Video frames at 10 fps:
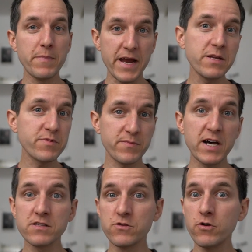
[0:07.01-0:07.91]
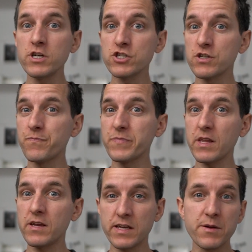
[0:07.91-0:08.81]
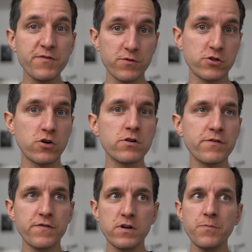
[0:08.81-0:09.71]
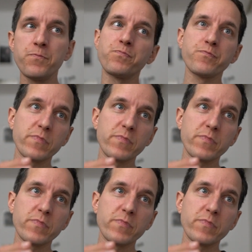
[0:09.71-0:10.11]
My name is Martin Dörsch and I'm a photographer,